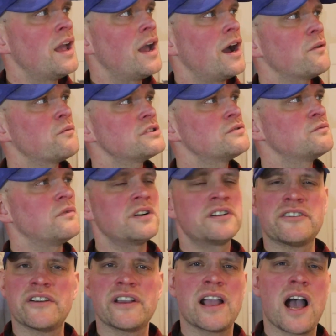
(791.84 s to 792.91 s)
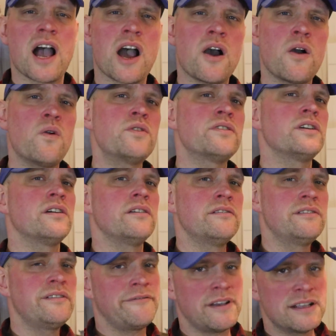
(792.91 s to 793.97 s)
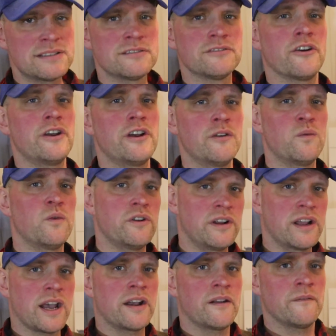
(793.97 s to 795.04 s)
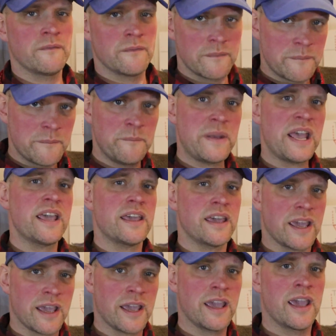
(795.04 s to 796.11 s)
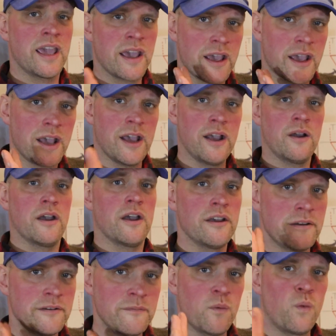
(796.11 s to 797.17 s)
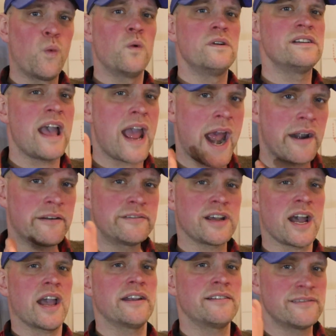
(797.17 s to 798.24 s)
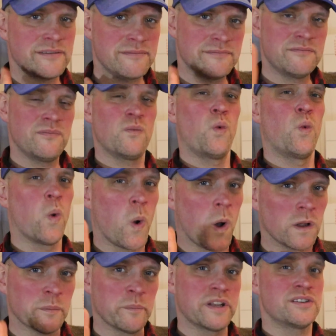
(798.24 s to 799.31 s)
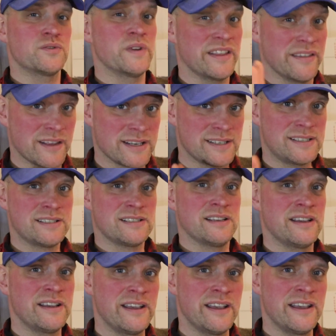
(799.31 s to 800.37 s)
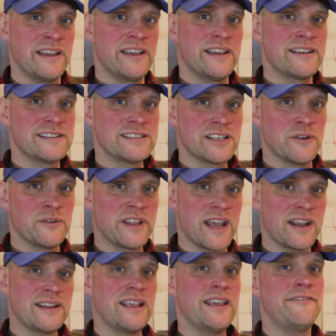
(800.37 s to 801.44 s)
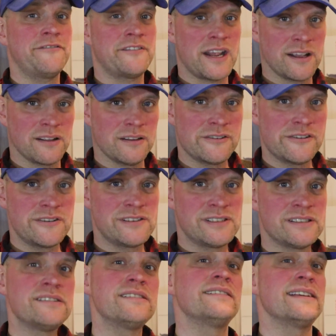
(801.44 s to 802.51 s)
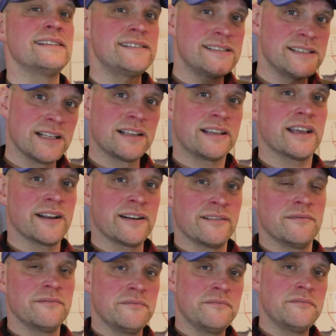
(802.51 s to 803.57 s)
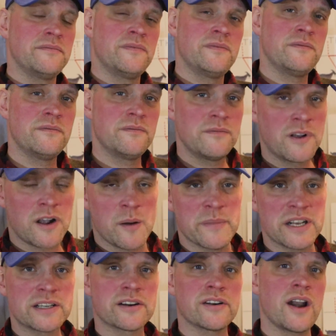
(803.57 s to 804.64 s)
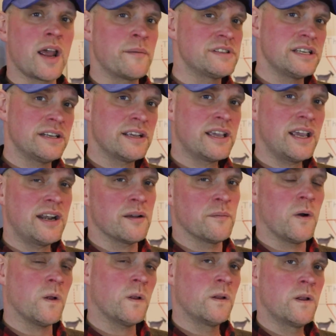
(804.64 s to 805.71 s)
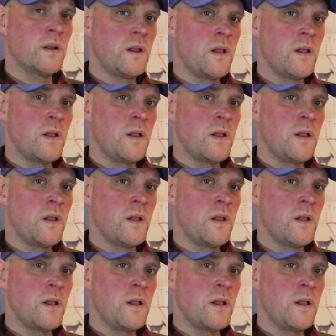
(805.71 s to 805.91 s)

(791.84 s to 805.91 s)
I was wondering how the defense lawyer would kind of making a airtight wall between this, so that if they lose, they still can commit crimes in the Kingdom Hall.